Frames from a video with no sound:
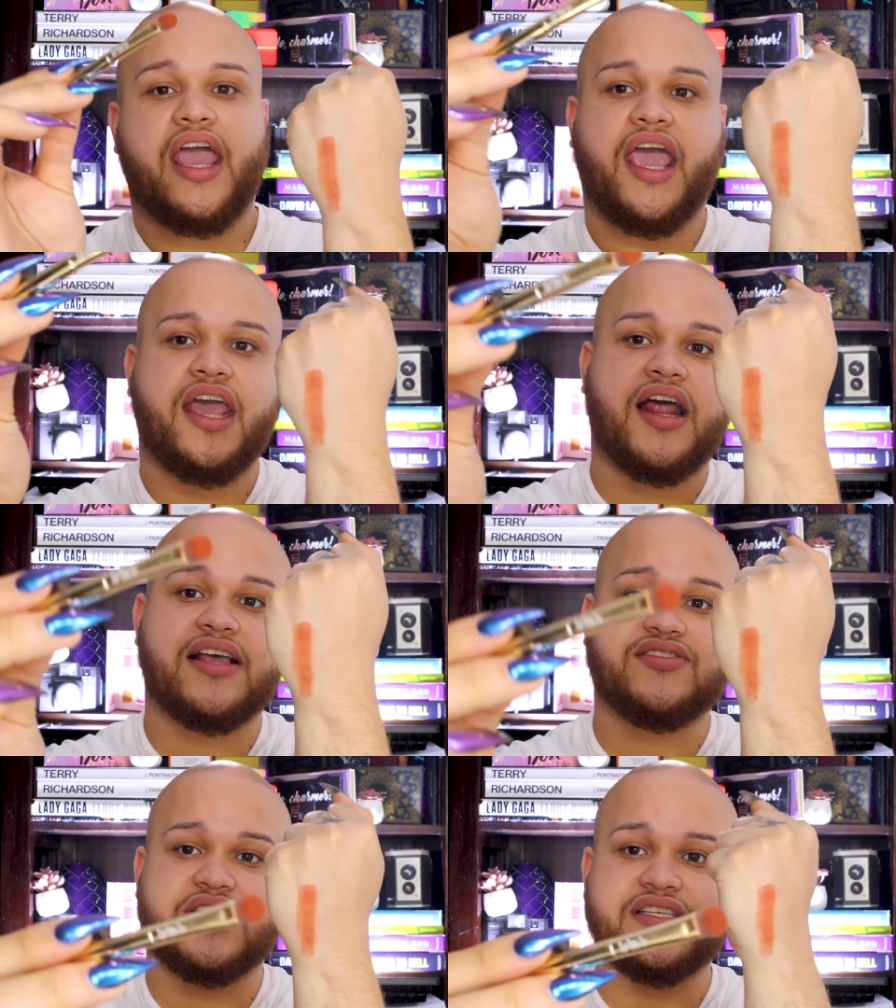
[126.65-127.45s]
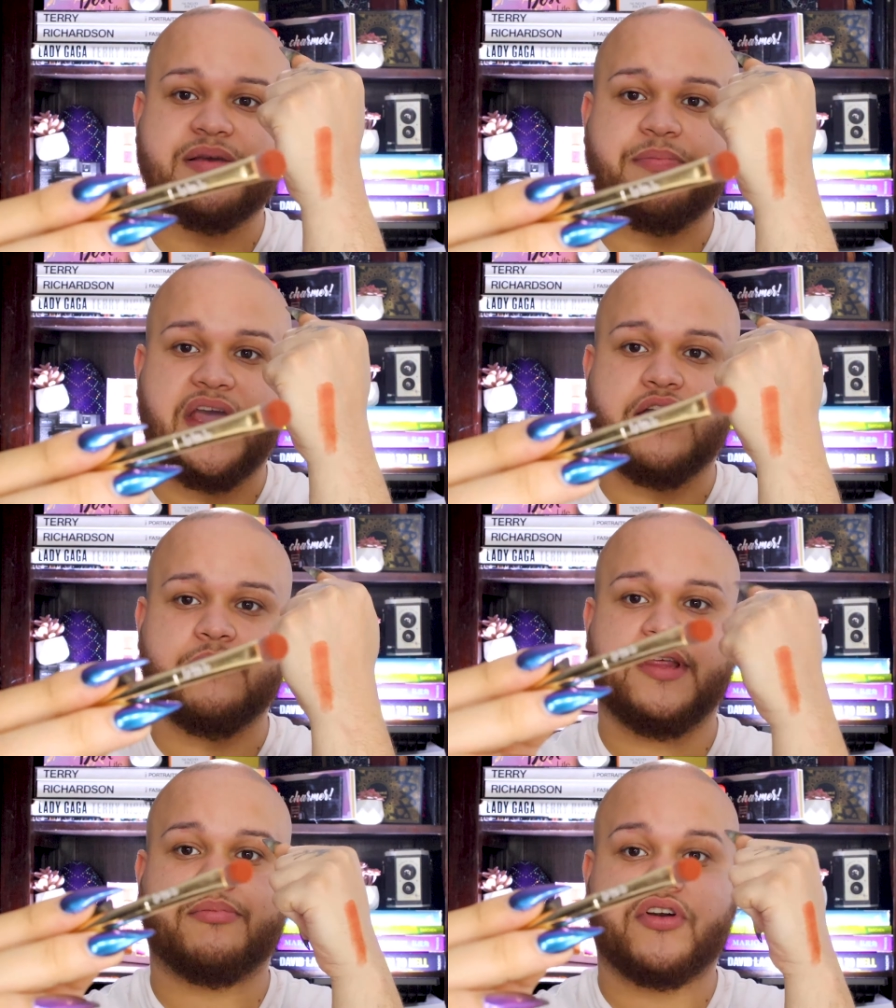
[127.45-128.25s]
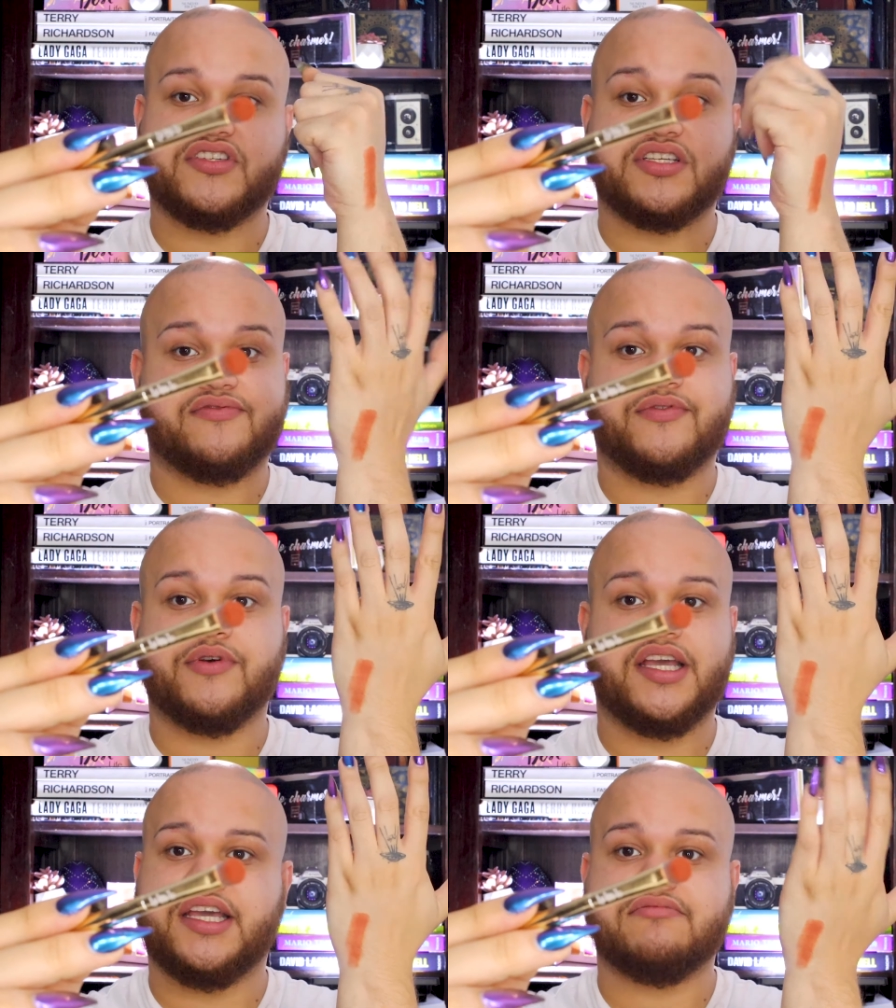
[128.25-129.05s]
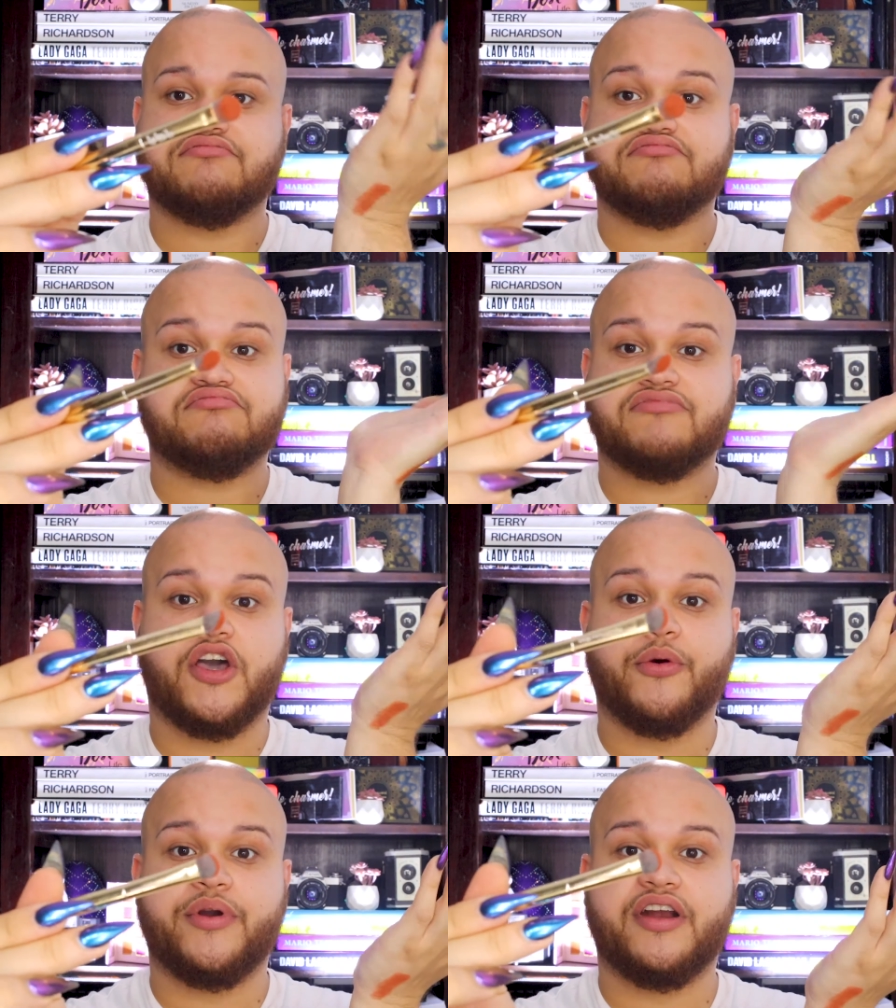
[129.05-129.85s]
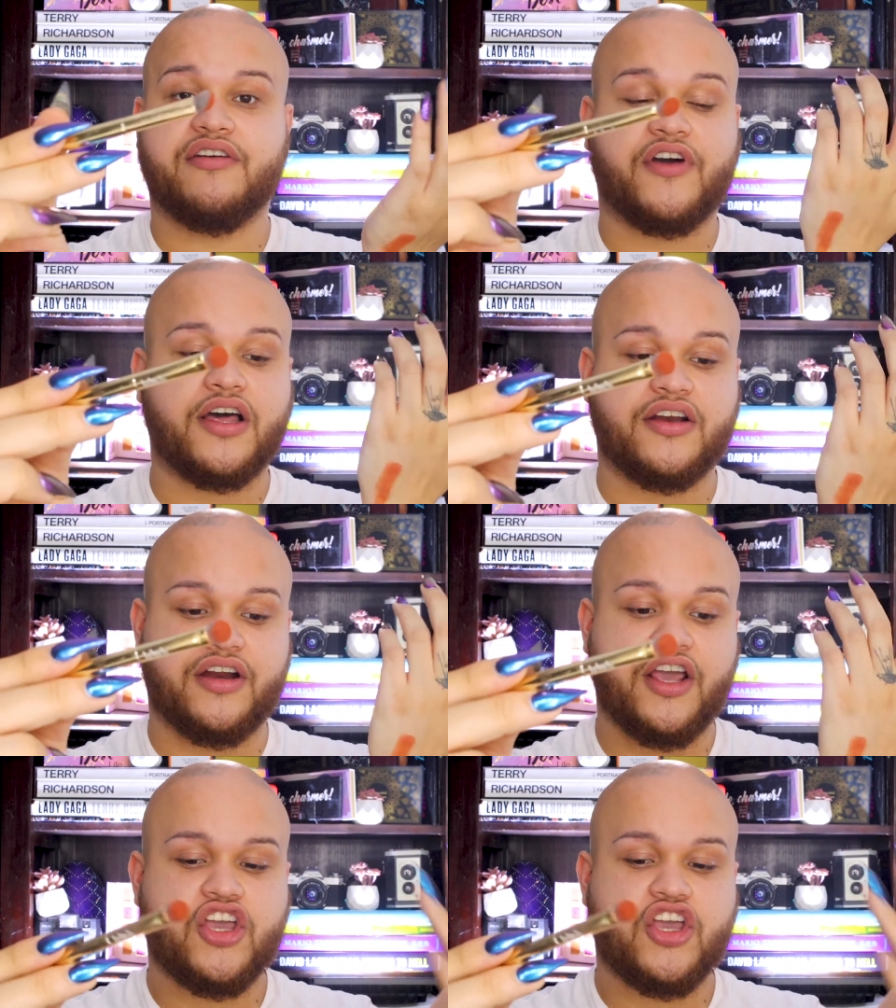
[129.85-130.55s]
And as you can see, bam, the brush is fully coated of color.